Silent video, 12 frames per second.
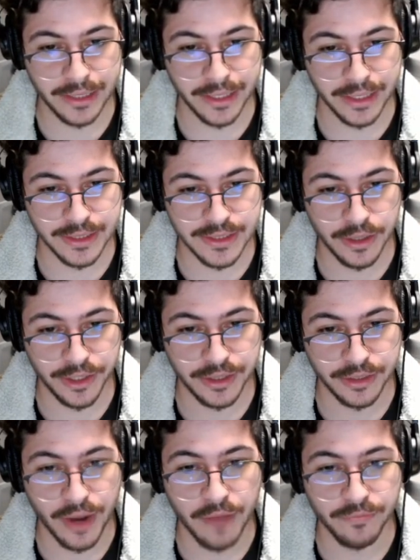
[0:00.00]
Like it's not in
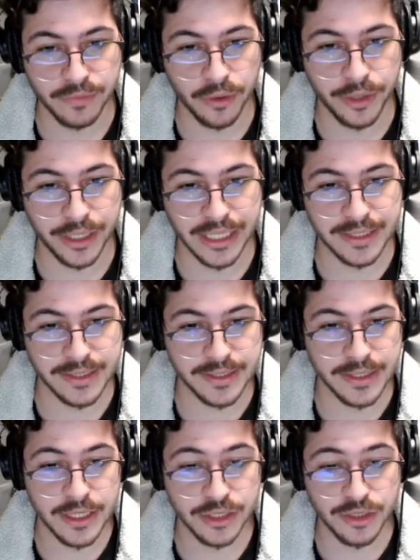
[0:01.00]
the ground floor, and that's
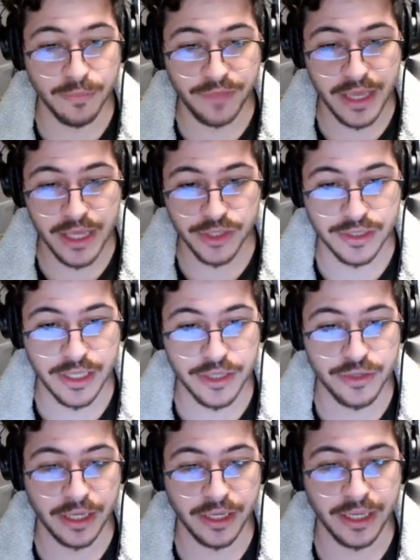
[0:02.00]
some of the issues that
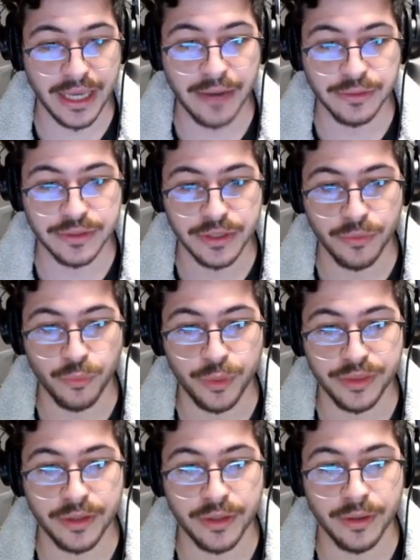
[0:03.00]
you can encounter
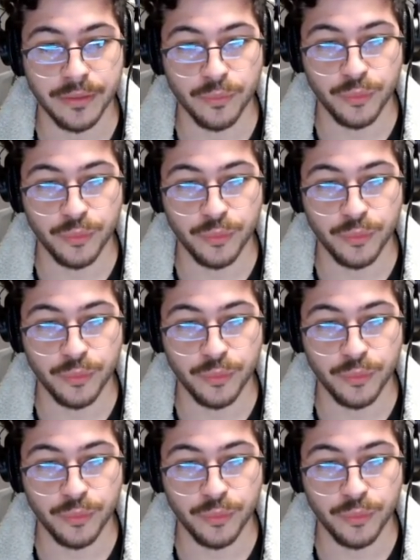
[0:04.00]
with the